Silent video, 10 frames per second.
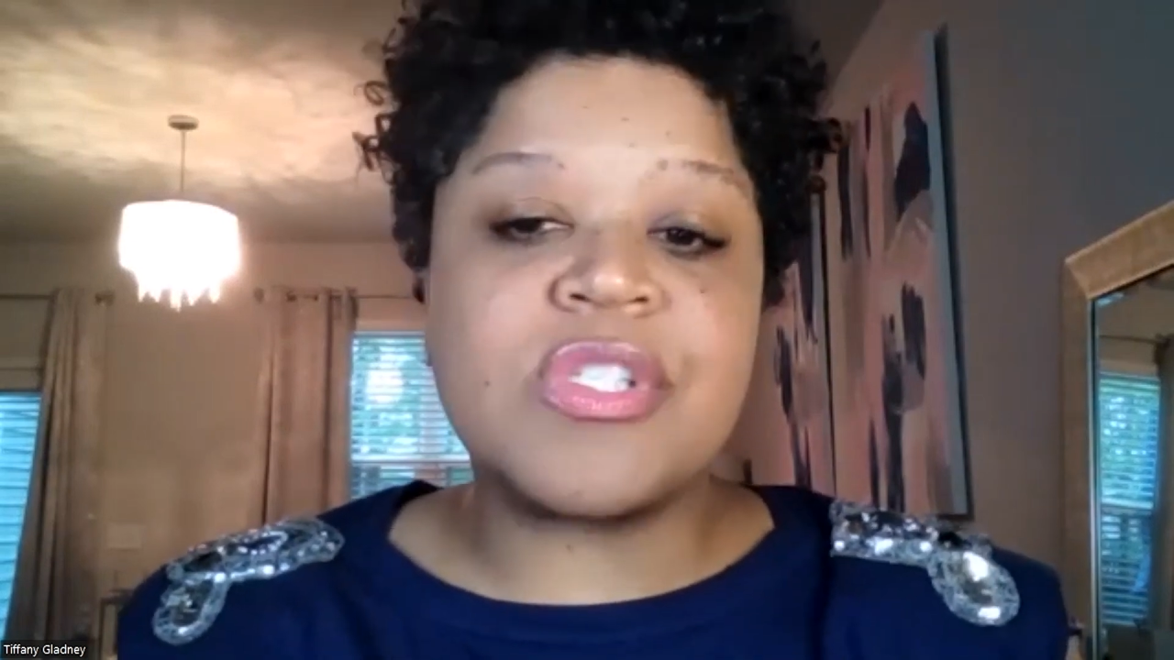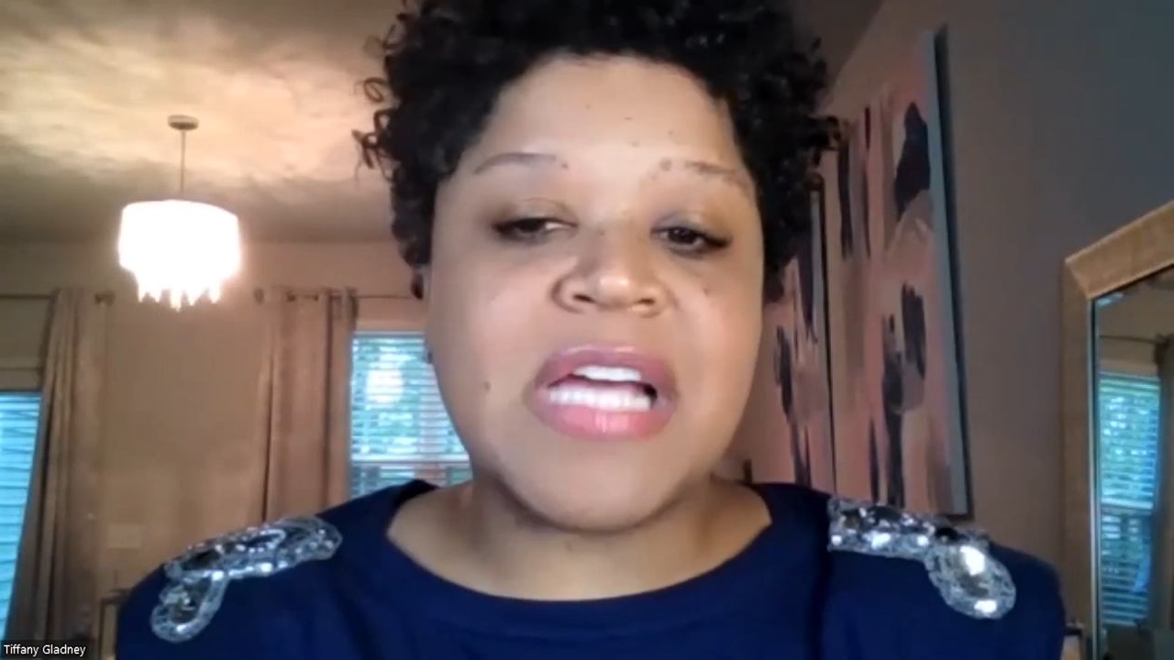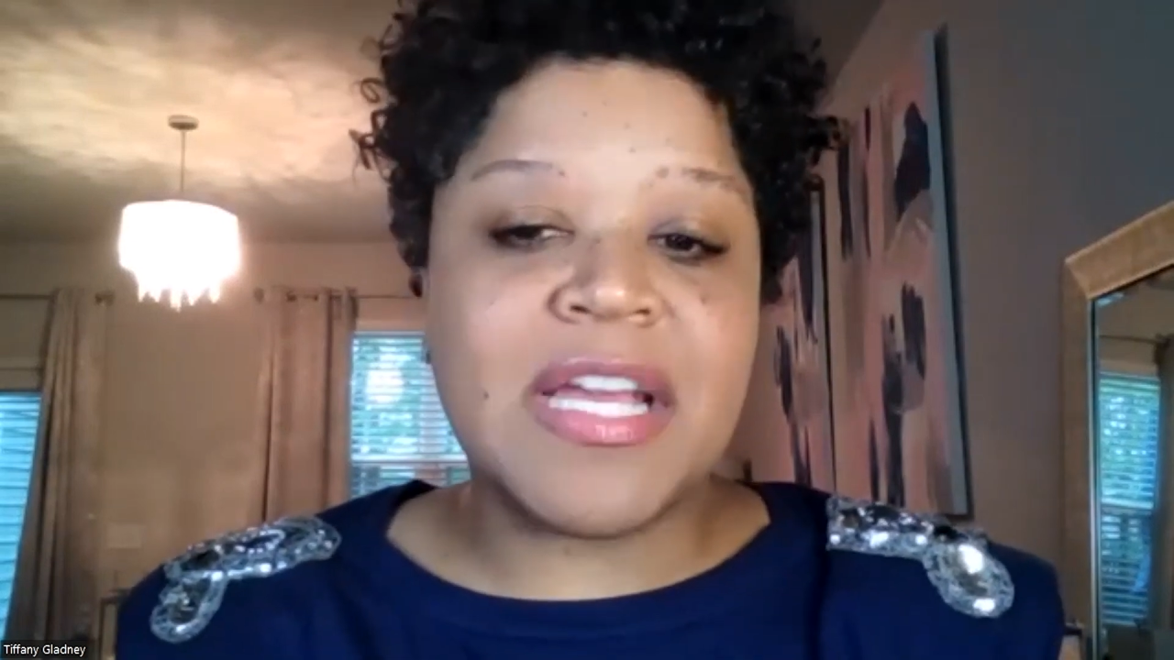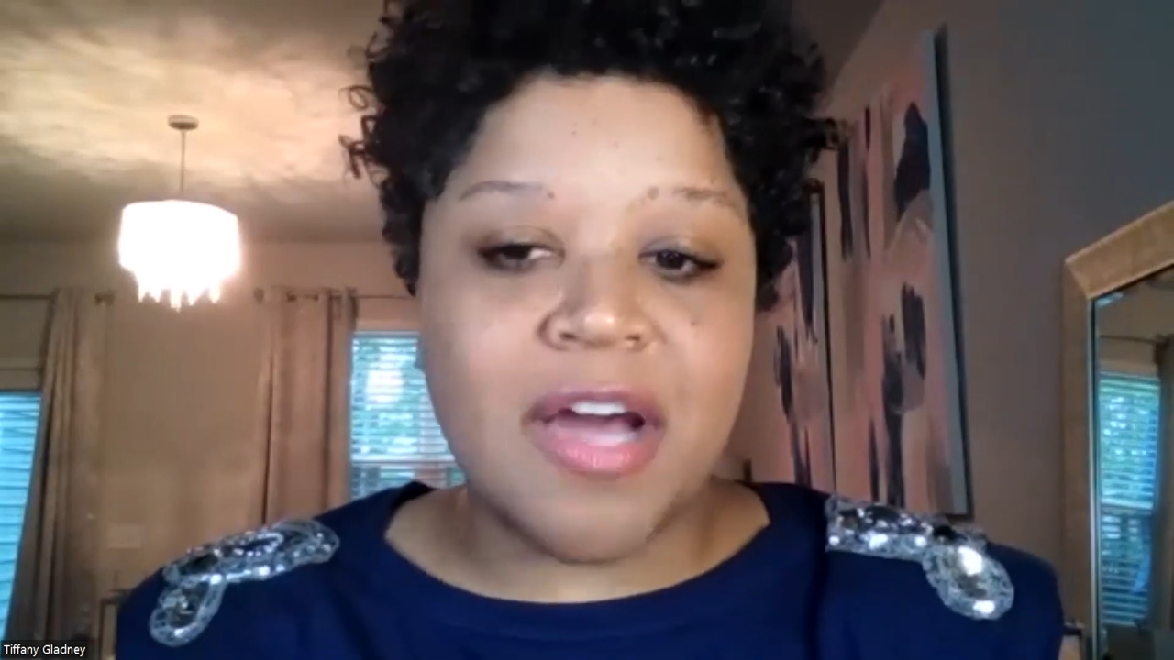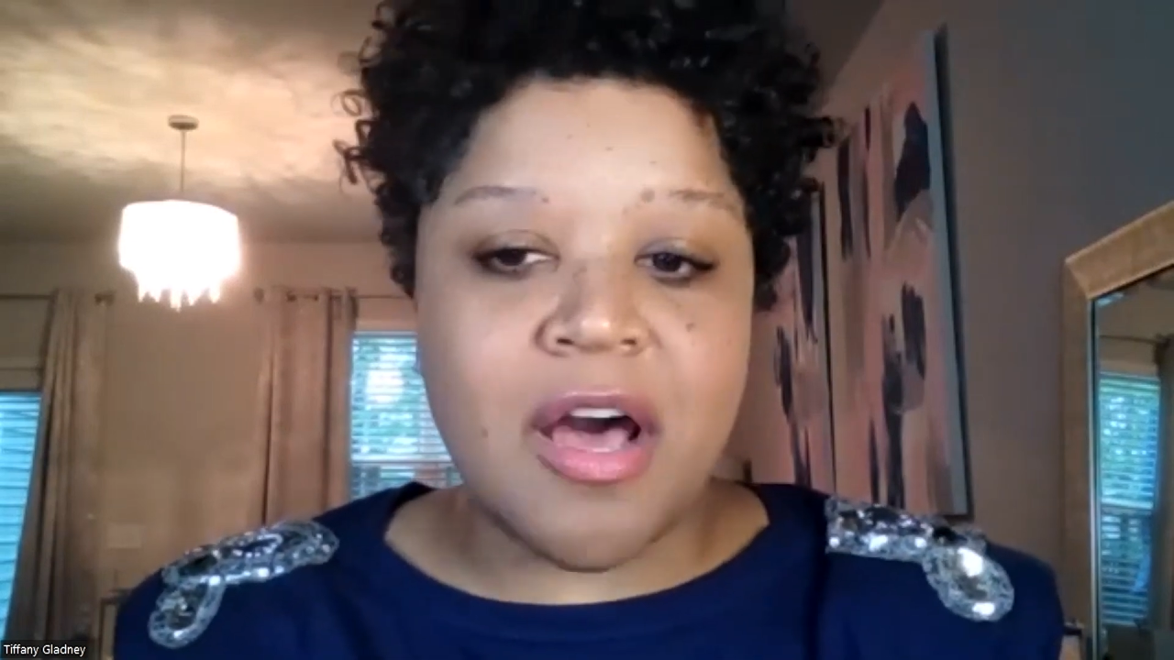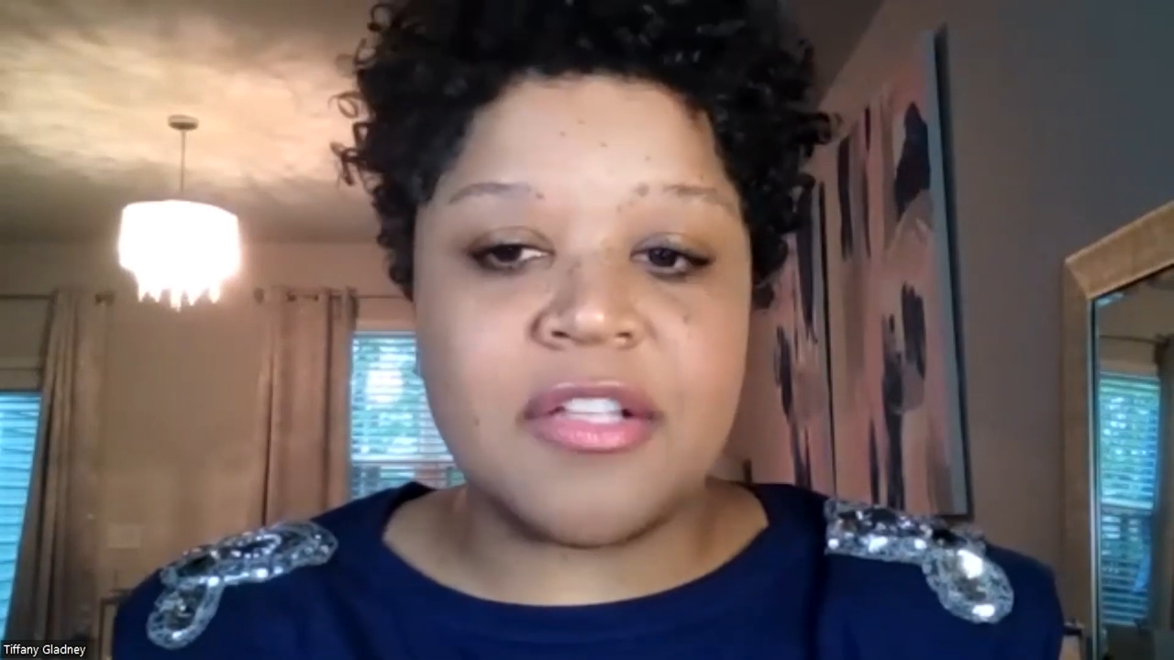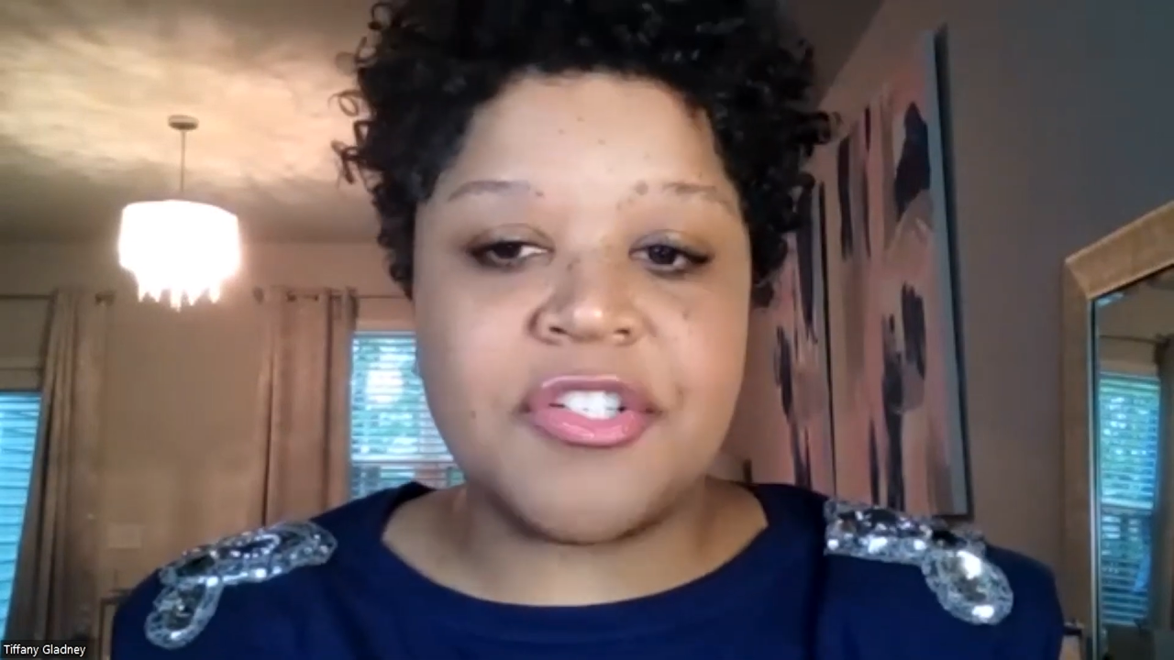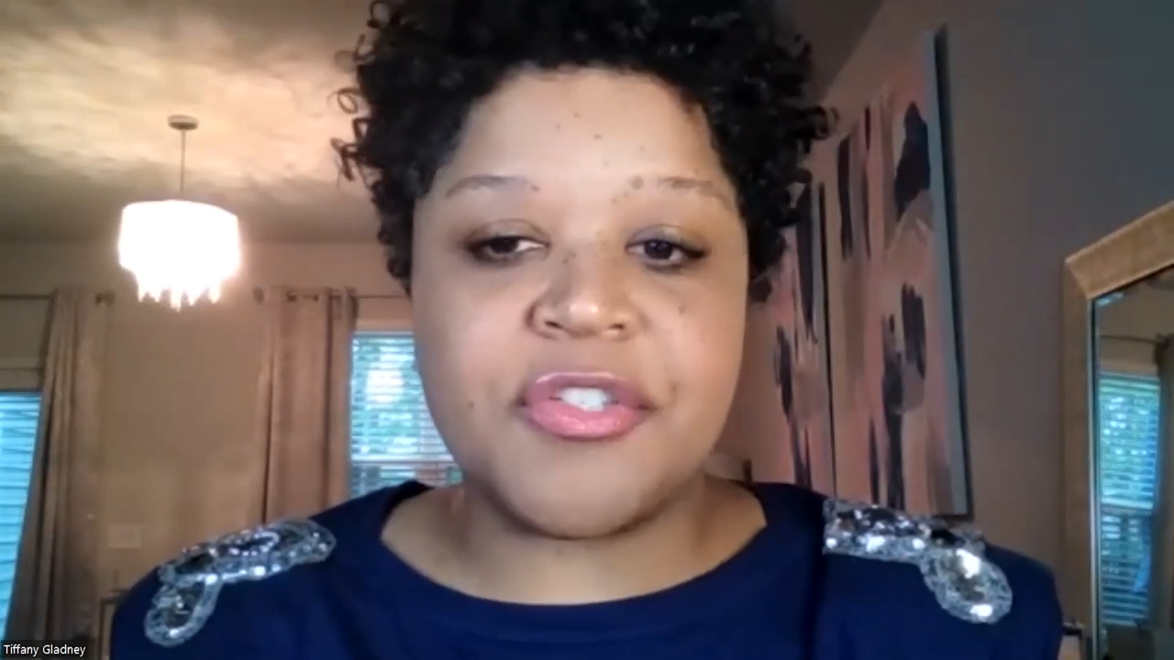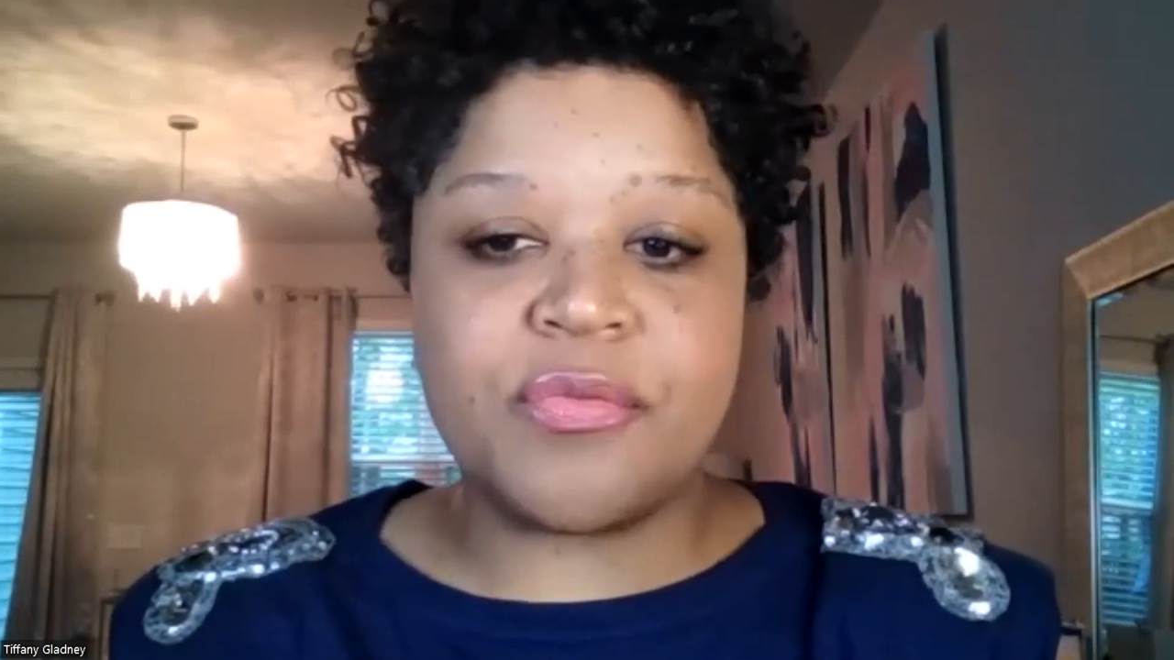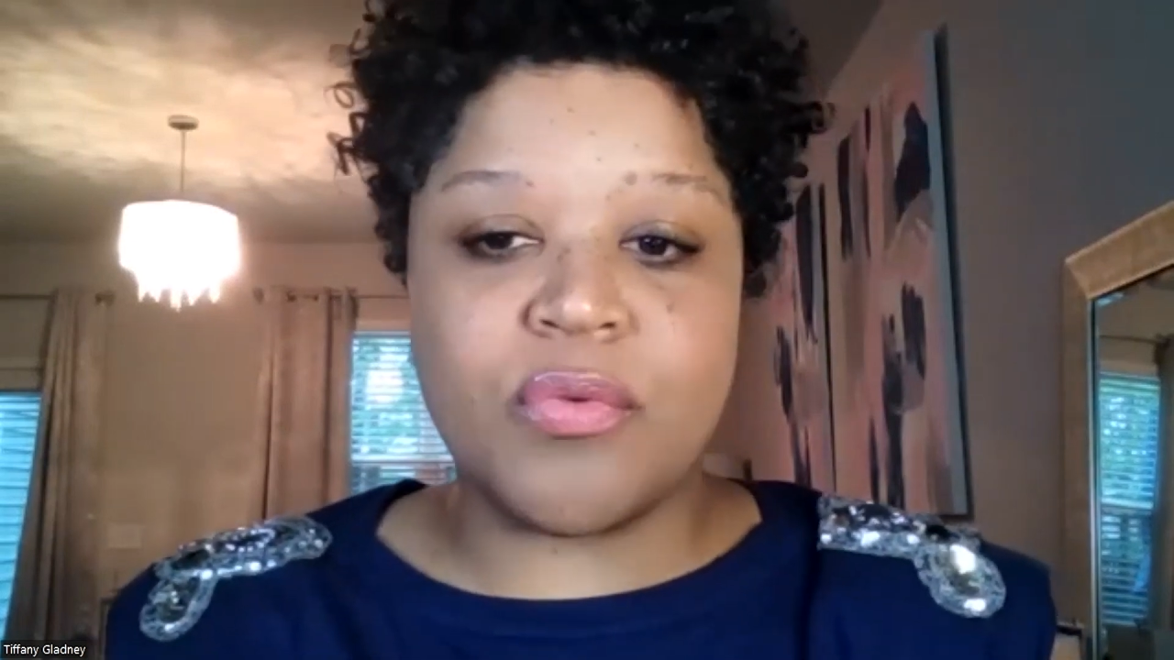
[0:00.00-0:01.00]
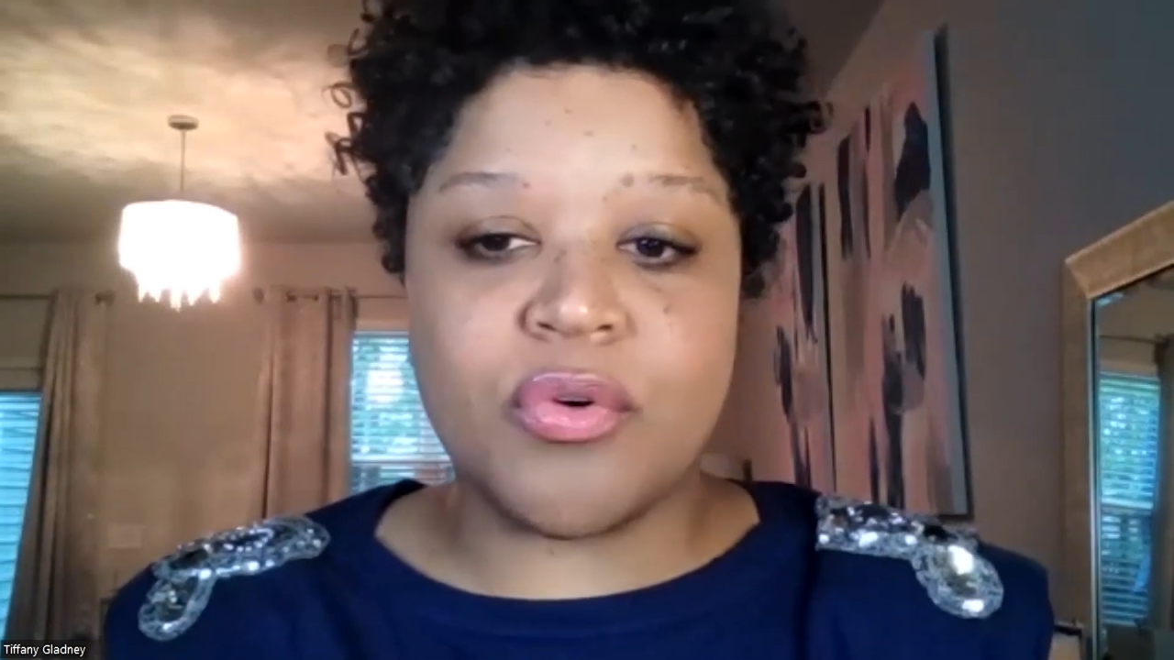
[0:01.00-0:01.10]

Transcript: psychologist